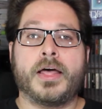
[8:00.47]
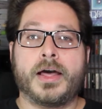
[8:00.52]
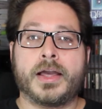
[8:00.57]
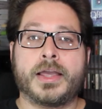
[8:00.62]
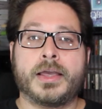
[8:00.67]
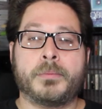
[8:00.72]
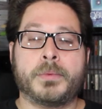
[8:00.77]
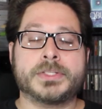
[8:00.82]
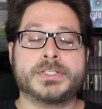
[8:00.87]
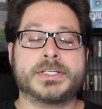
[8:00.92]

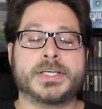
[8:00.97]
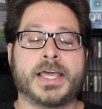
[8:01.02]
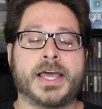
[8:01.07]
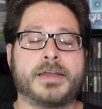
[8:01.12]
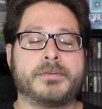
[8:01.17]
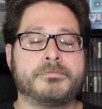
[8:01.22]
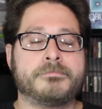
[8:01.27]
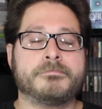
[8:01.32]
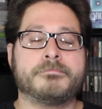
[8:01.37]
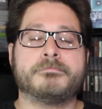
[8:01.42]
again, once
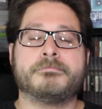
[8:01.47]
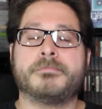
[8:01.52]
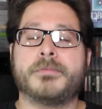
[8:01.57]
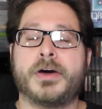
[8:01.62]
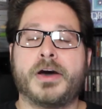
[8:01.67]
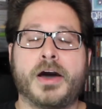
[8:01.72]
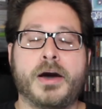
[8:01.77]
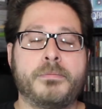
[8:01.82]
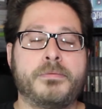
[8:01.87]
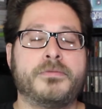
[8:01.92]
again,
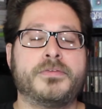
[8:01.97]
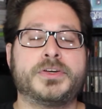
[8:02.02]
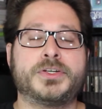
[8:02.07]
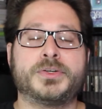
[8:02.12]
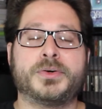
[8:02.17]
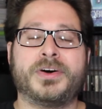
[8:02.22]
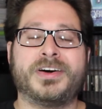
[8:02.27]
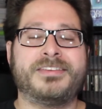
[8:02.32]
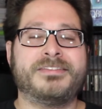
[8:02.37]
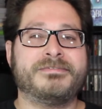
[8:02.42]
hope you've
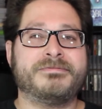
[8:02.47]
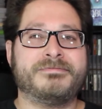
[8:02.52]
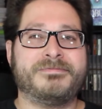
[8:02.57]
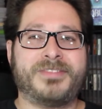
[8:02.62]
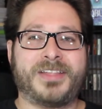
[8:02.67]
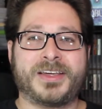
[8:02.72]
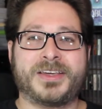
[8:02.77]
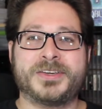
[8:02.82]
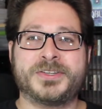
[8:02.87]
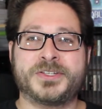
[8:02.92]
enjoyed.
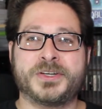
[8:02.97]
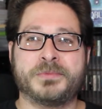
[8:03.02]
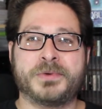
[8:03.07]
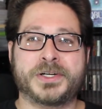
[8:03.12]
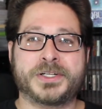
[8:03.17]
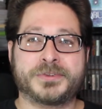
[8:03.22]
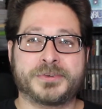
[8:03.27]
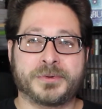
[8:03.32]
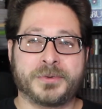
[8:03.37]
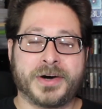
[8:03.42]
Thank you so
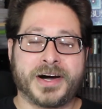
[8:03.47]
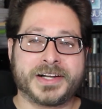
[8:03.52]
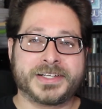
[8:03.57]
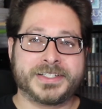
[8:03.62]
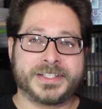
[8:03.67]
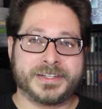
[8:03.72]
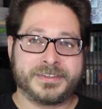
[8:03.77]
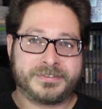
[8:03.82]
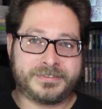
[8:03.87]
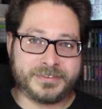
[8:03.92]
much for
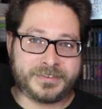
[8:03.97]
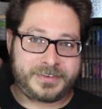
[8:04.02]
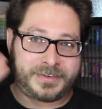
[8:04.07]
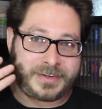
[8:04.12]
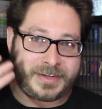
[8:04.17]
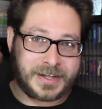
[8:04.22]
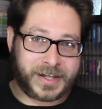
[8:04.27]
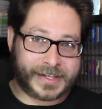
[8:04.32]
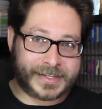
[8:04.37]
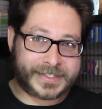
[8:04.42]
watching.
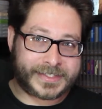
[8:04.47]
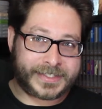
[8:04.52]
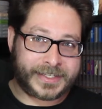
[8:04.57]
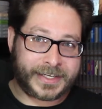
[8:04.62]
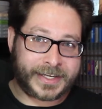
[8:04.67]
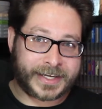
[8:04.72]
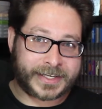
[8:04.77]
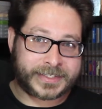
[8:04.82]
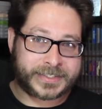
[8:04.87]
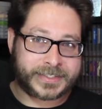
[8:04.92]
I'll see
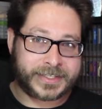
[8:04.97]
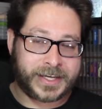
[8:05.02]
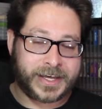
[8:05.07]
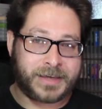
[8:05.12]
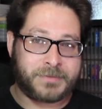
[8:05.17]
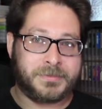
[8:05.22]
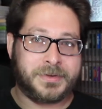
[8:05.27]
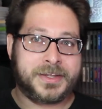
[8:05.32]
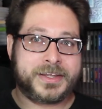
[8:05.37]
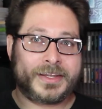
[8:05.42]
you next
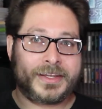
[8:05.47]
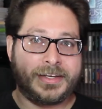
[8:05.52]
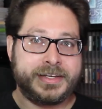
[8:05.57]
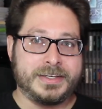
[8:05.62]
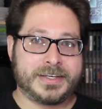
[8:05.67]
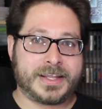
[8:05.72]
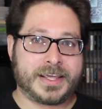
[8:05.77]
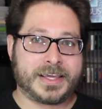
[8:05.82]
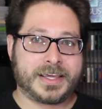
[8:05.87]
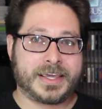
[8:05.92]
time.
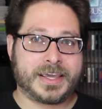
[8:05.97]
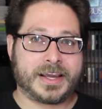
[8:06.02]
Take